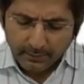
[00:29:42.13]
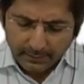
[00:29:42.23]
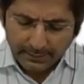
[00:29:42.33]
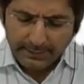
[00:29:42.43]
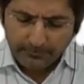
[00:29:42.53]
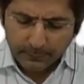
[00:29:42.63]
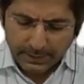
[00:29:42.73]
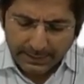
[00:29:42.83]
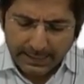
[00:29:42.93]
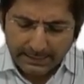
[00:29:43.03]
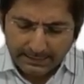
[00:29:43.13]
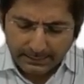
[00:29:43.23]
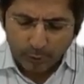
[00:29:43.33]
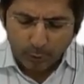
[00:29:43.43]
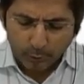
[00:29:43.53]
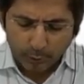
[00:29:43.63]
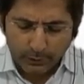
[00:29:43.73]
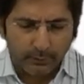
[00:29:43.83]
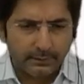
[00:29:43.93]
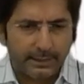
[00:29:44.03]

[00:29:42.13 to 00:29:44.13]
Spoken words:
See, if Shreya's age is also given,